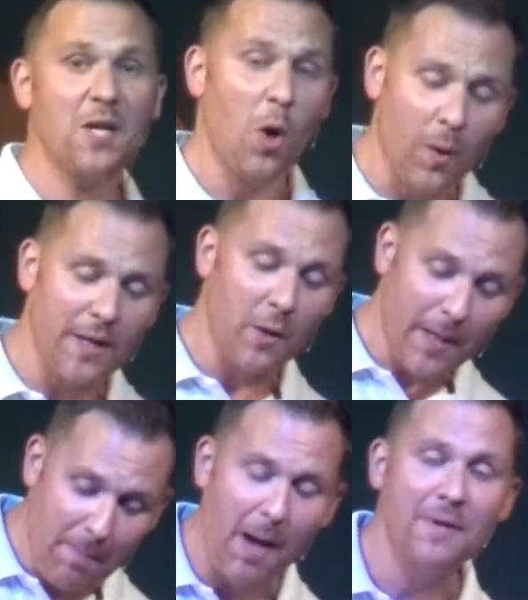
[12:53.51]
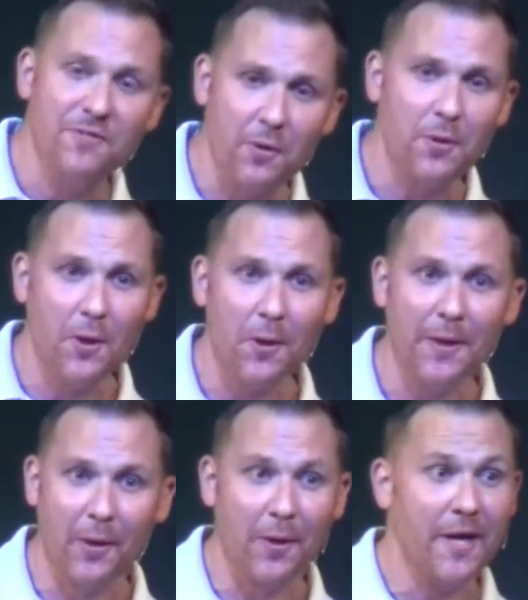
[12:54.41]
Nicole, Ole, mommy's little
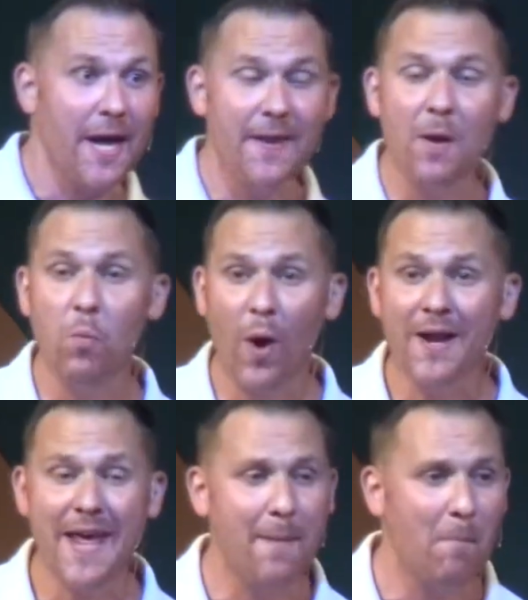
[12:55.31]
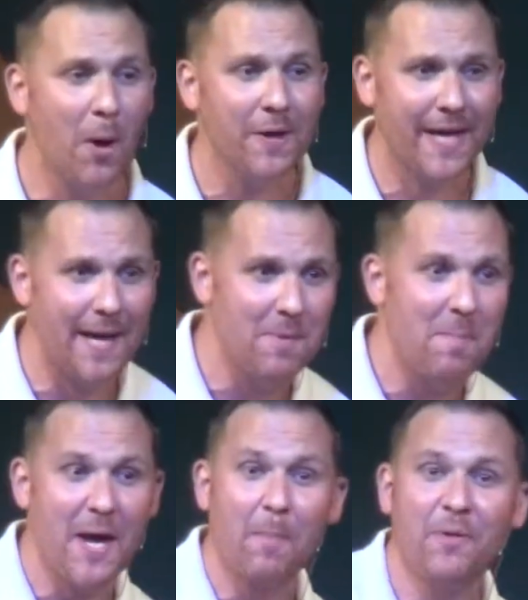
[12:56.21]
girly early. And then one day, Mark came
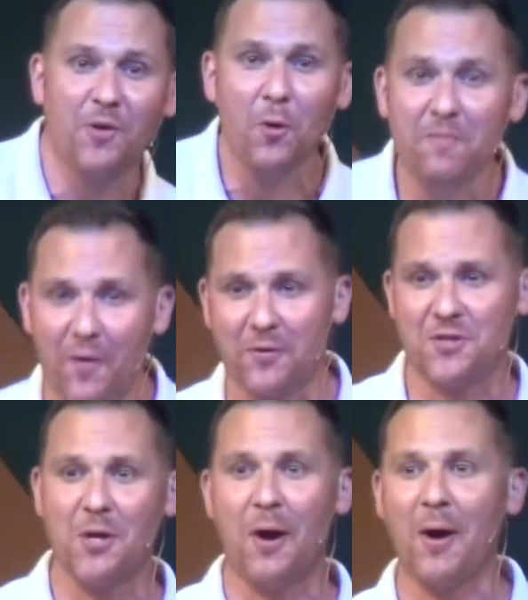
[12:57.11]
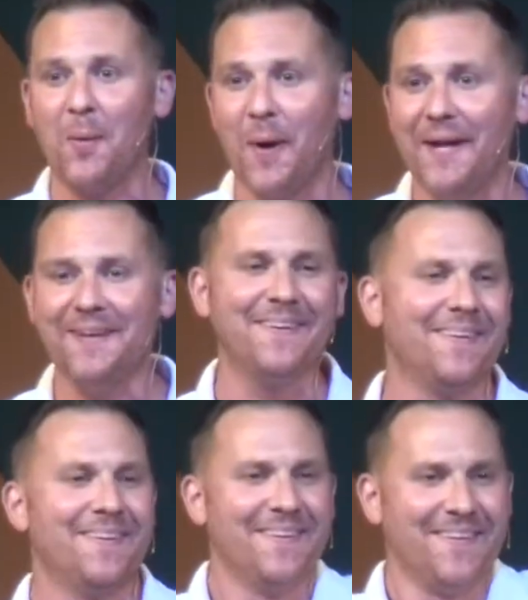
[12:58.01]
and made up his own verse. You know how it went?
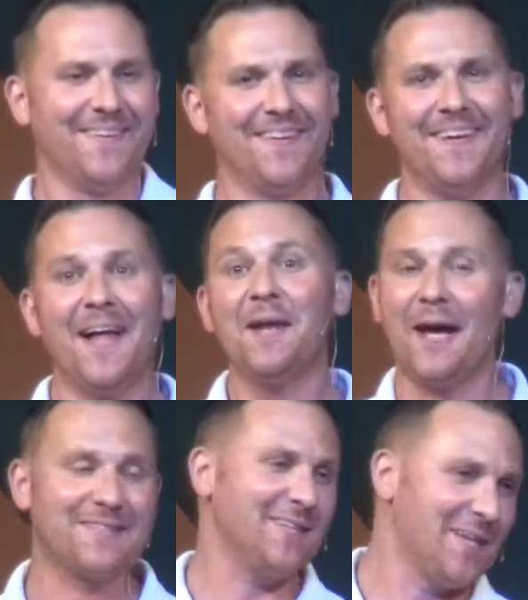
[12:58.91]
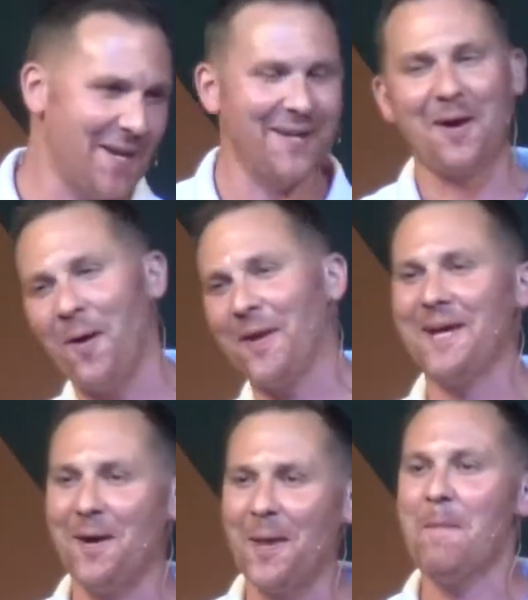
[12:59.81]
Lexington,
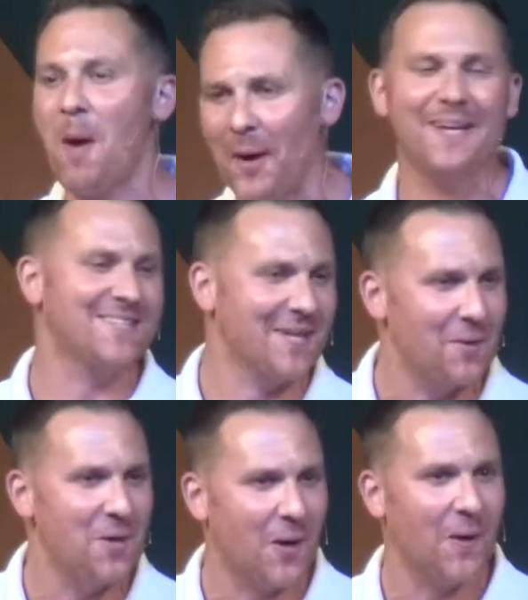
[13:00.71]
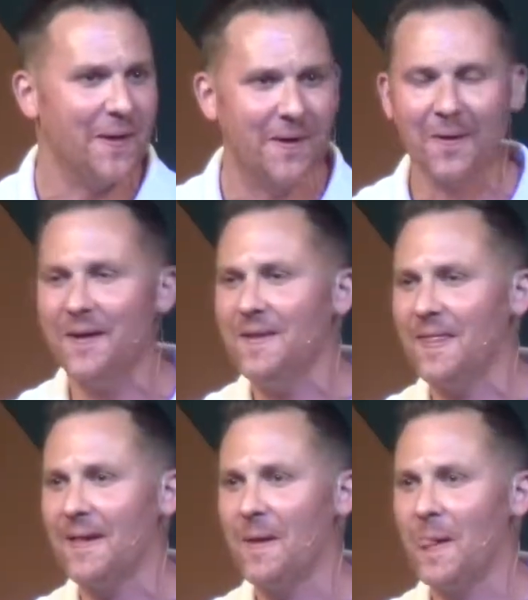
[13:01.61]
Nicole, Ole, Marky's little girly early.
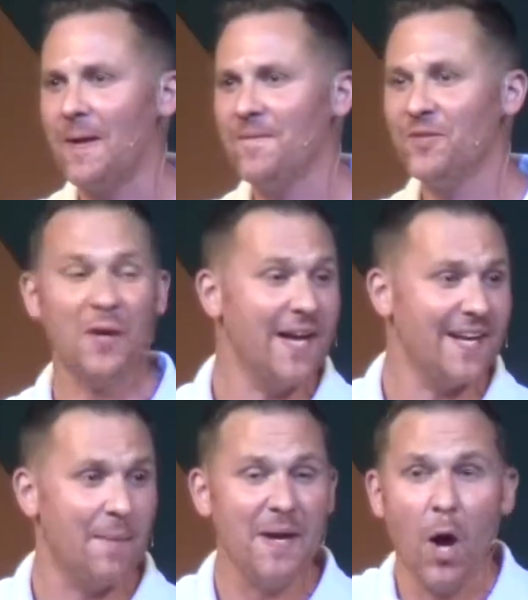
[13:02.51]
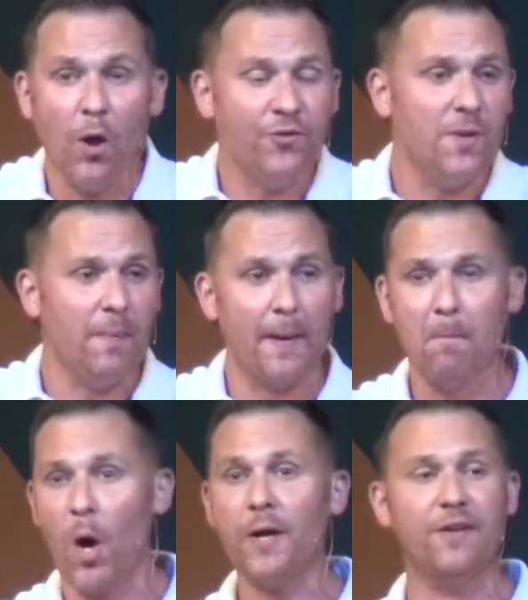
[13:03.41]
So all of a sudden, like,
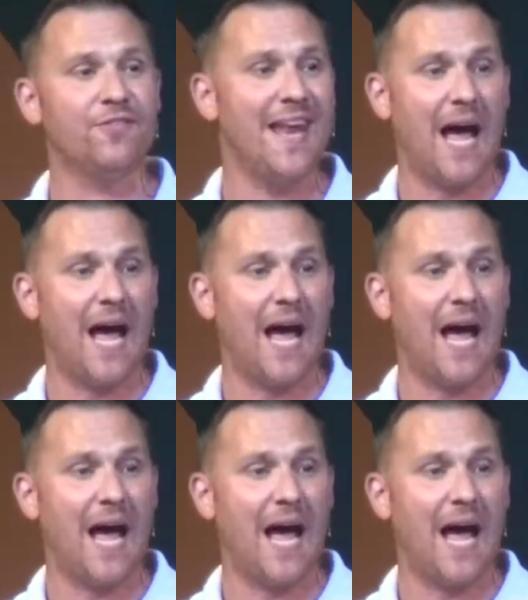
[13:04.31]
Mark is